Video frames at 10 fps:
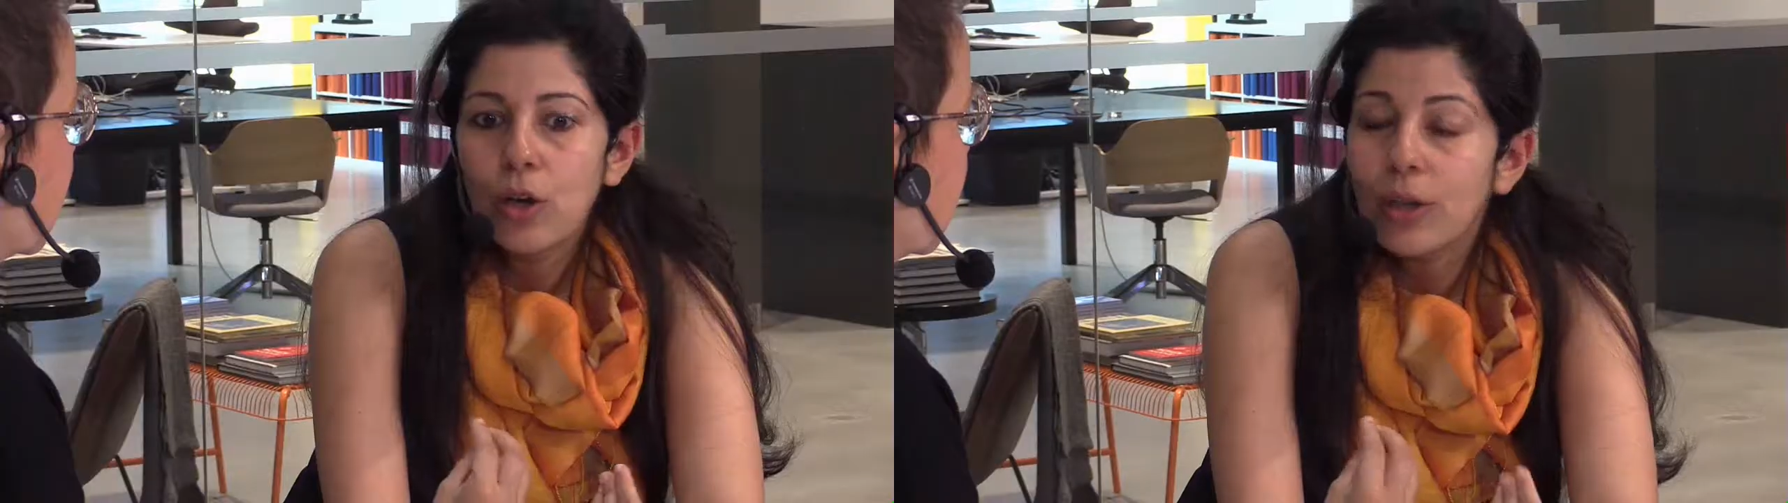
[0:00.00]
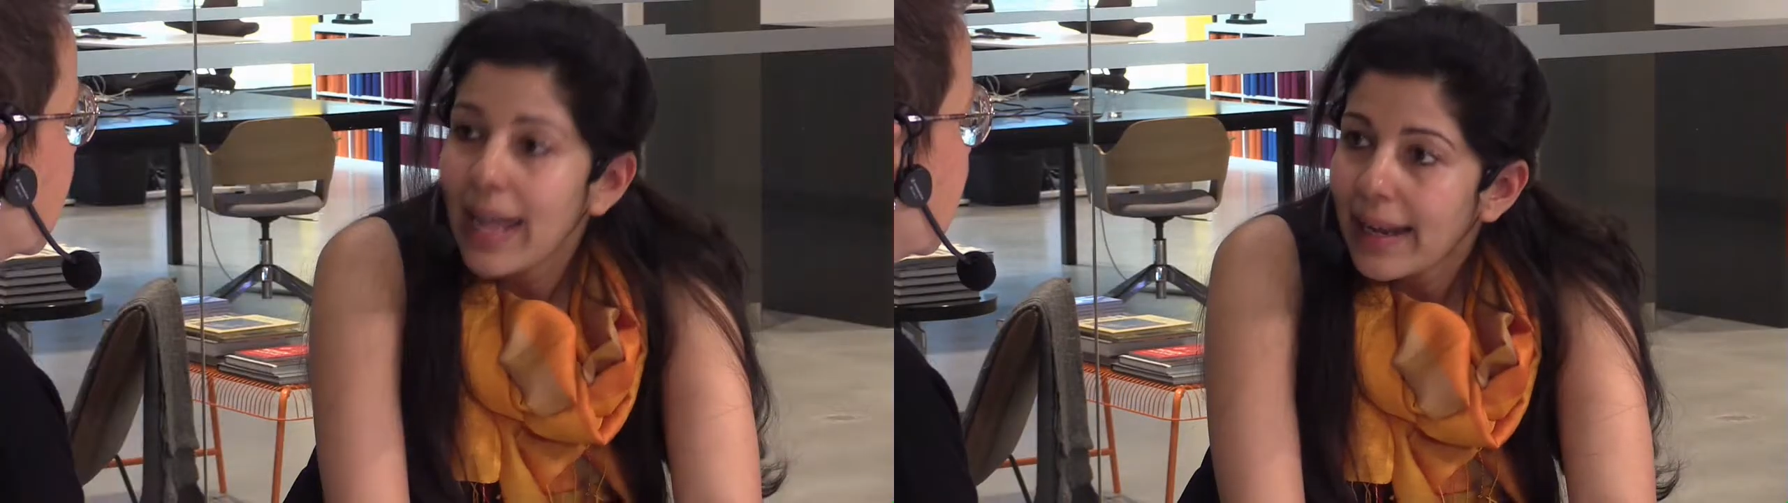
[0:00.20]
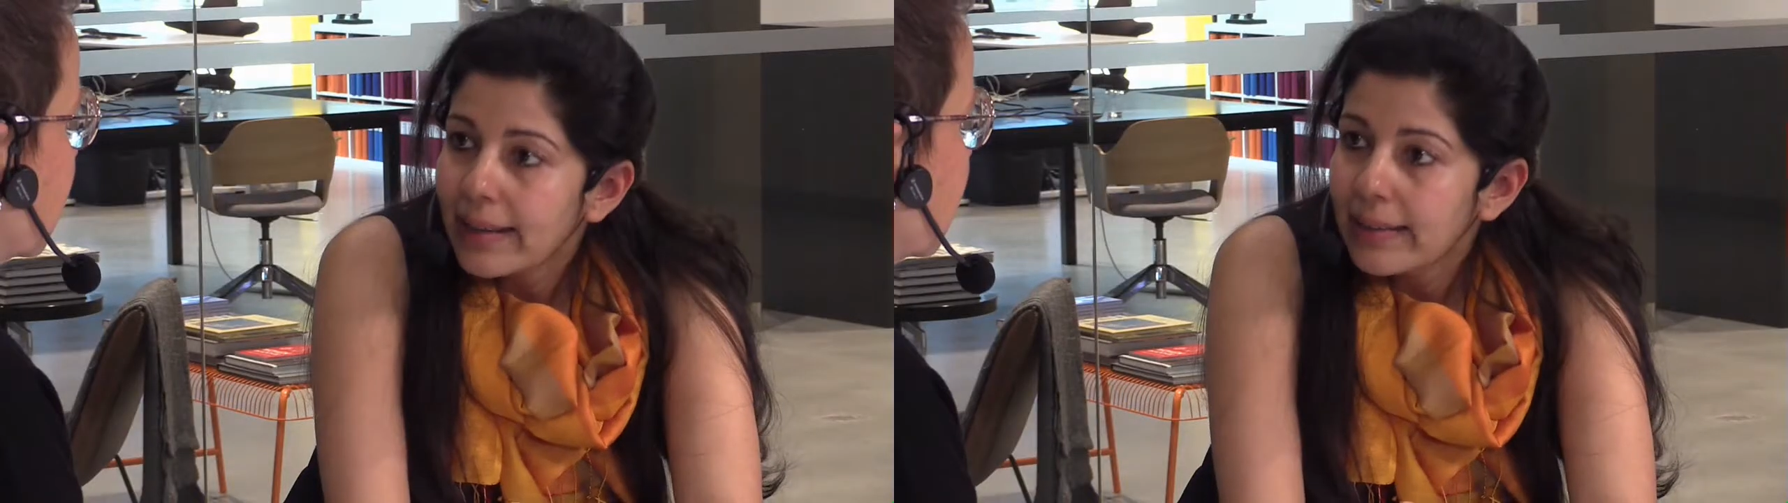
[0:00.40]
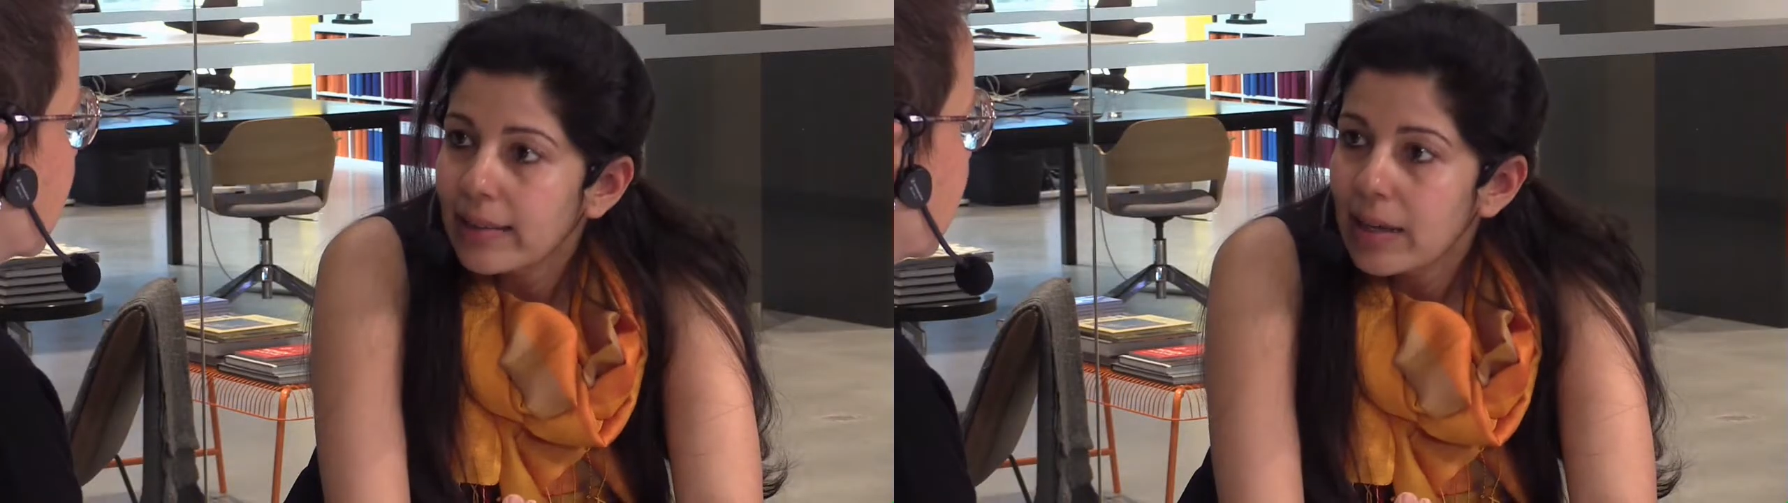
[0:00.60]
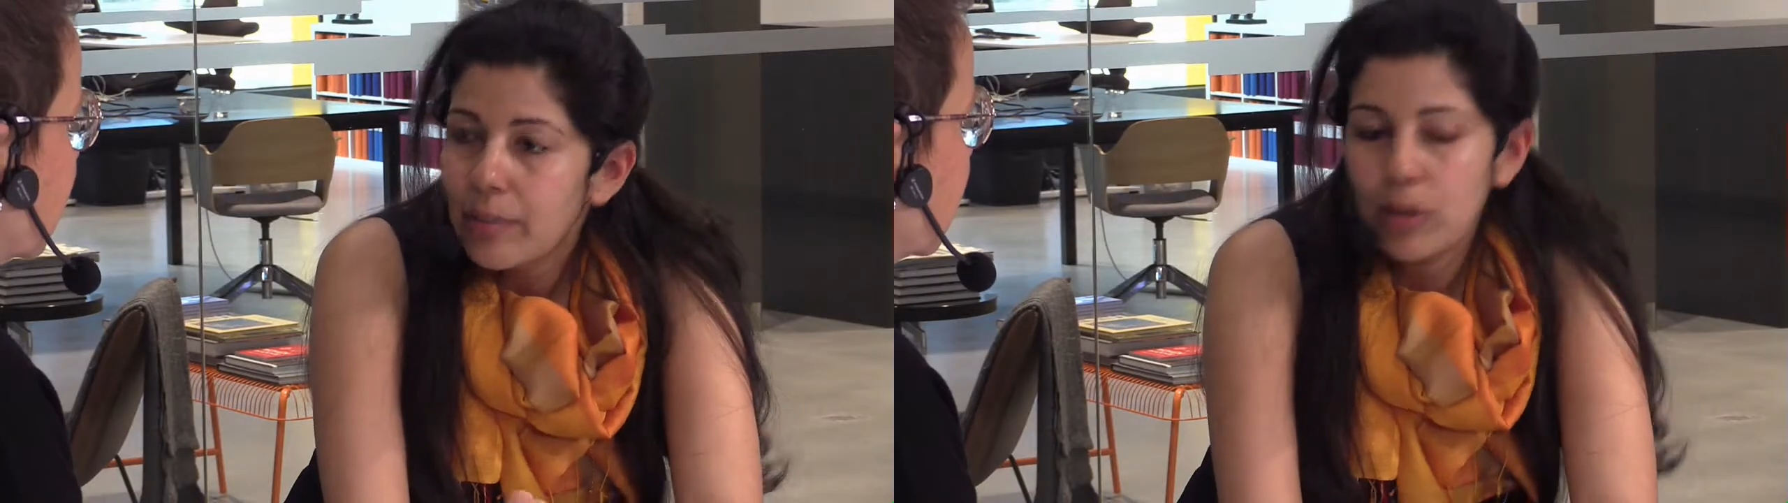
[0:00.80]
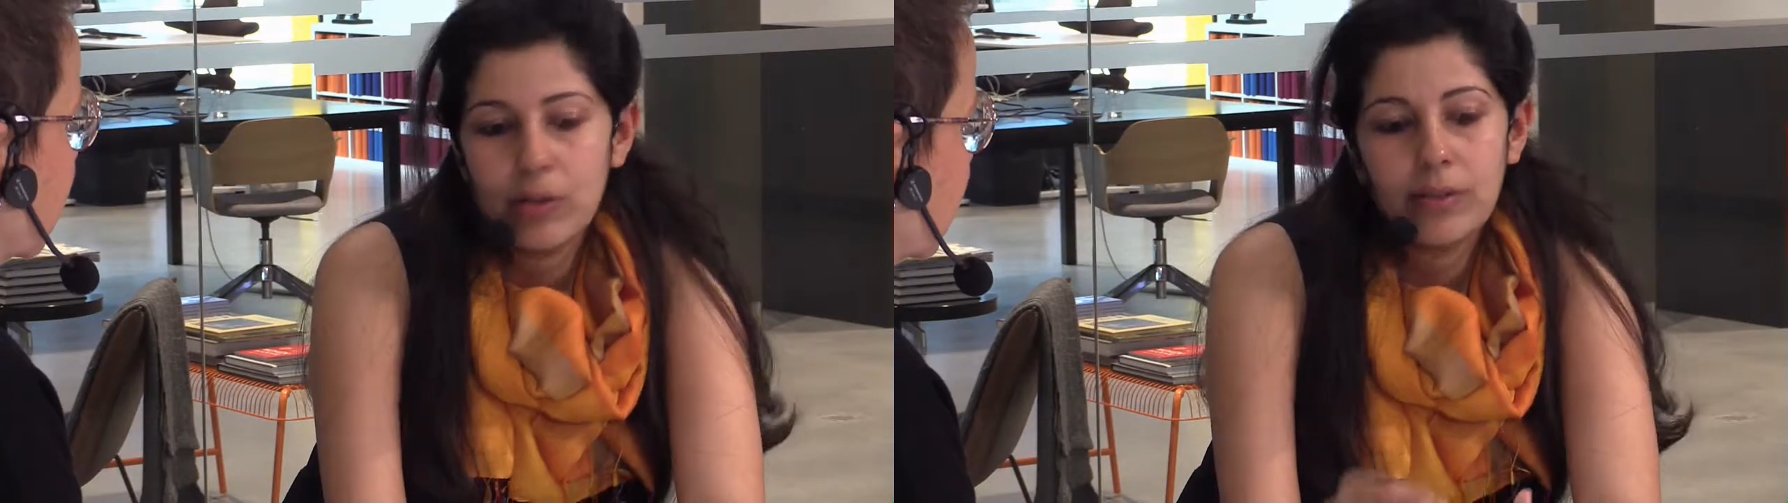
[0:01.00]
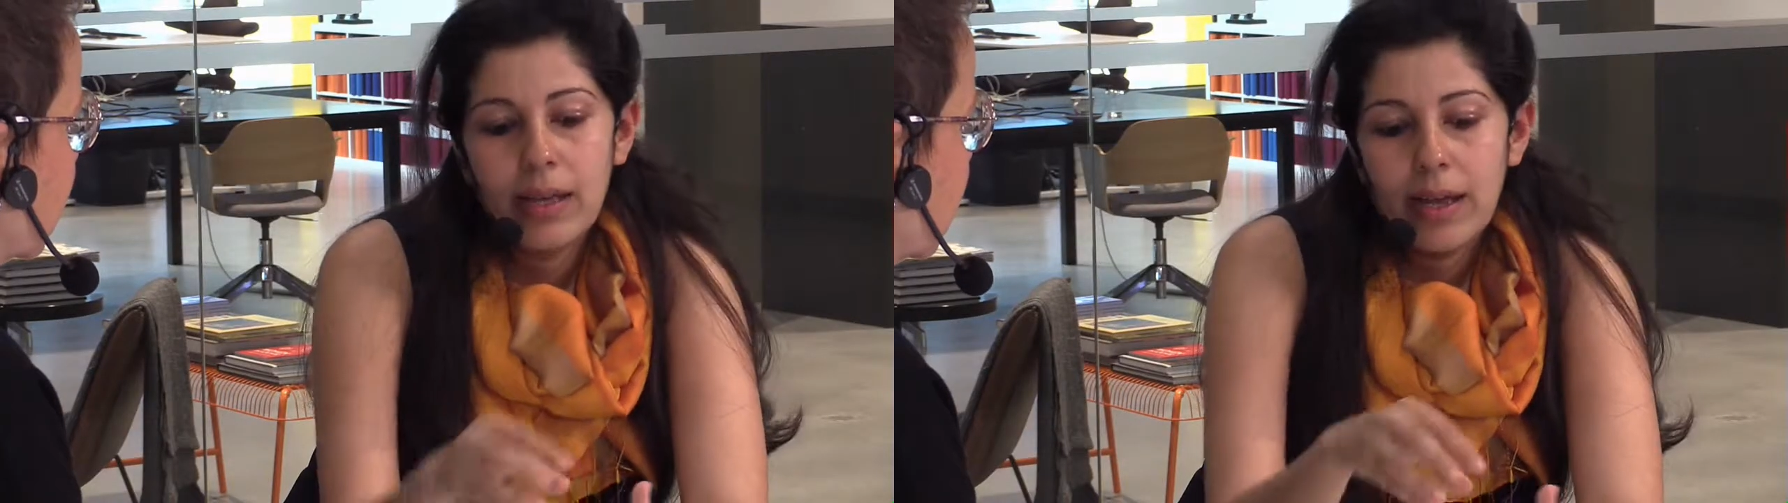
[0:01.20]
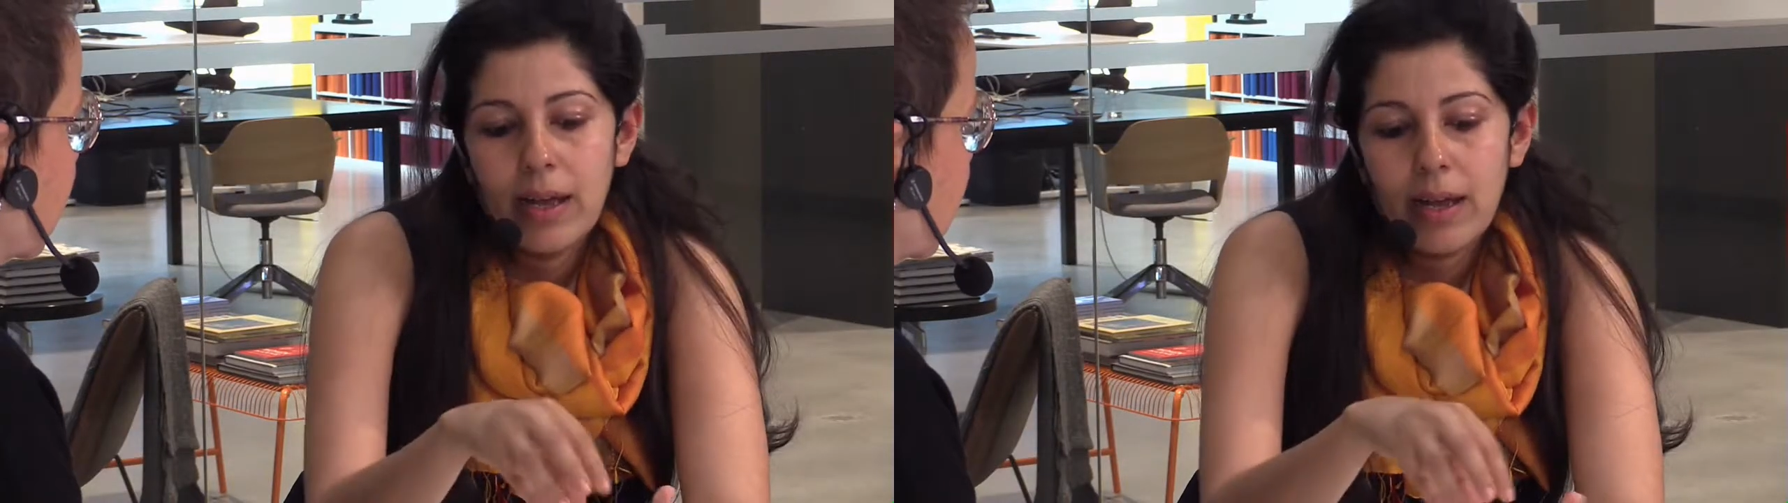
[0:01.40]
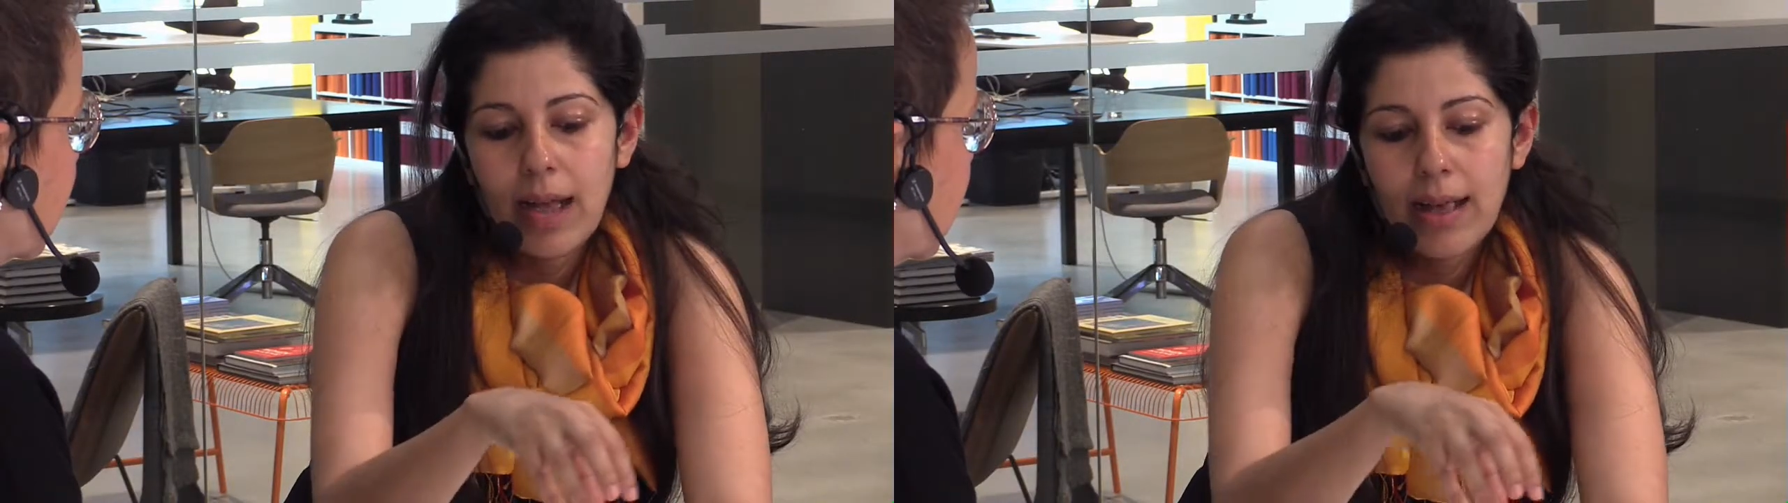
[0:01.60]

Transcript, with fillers: connect because uh,